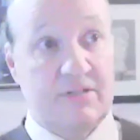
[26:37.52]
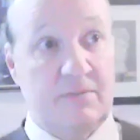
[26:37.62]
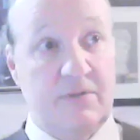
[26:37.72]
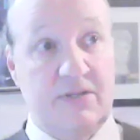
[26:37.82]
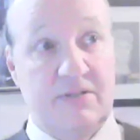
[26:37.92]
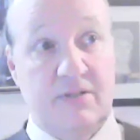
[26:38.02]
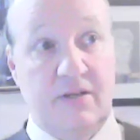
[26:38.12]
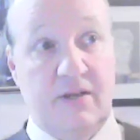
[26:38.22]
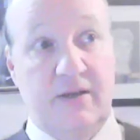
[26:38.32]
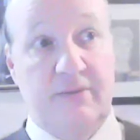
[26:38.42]
some of these
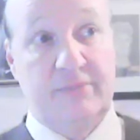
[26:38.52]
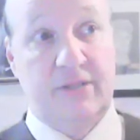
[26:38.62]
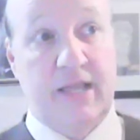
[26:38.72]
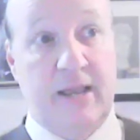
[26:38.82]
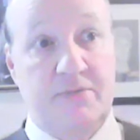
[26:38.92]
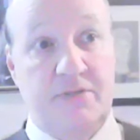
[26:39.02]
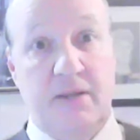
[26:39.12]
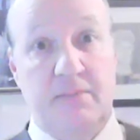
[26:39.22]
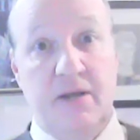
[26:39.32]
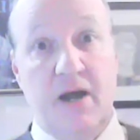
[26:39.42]
claims that
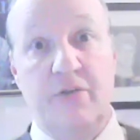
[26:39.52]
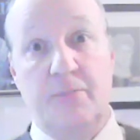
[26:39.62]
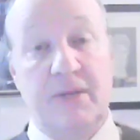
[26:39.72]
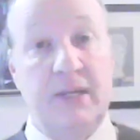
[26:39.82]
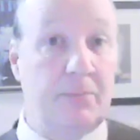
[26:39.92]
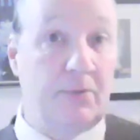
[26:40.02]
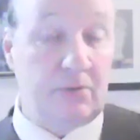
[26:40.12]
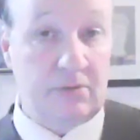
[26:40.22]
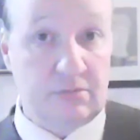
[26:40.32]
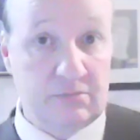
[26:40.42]
maybe other
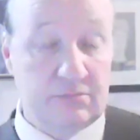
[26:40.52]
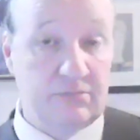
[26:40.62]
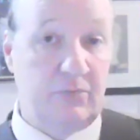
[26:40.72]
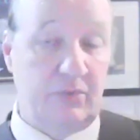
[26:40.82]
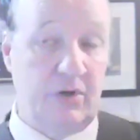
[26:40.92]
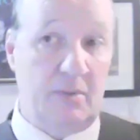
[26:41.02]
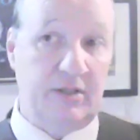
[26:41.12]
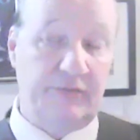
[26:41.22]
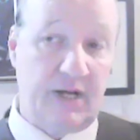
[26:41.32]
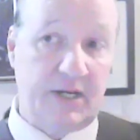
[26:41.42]
people? We know about
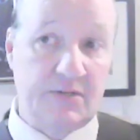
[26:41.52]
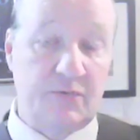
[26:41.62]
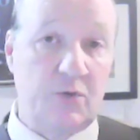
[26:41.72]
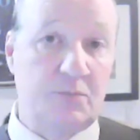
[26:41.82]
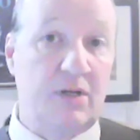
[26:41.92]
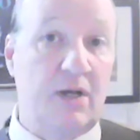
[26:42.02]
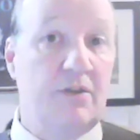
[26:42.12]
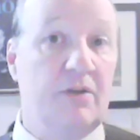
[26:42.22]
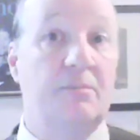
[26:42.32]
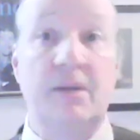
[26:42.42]
the Vikings, but
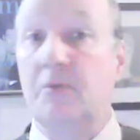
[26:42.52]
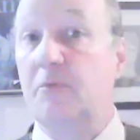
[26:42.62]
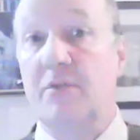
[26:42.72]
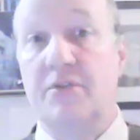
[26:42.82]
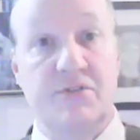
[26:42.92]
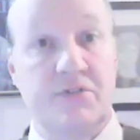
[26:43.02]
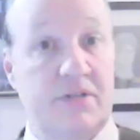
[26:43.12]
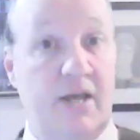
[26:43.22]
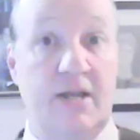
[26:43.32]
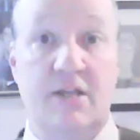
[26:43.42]
other people from other
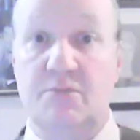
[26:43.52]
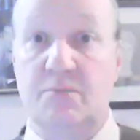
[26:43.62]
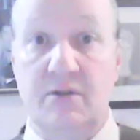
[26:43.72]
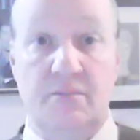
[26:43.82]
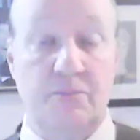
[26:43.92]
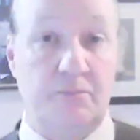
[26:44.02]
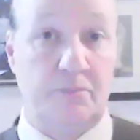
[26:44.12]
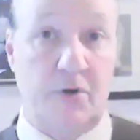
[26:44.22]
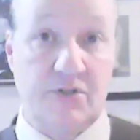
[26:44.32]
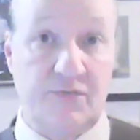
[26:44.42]
societies, from other
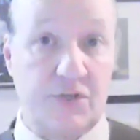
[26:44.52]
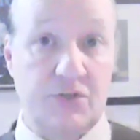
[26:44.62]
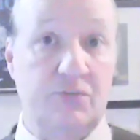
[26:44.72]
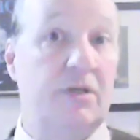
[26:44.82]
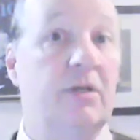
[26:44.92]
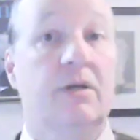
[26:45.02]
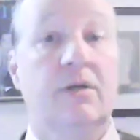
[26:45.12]
parts of history,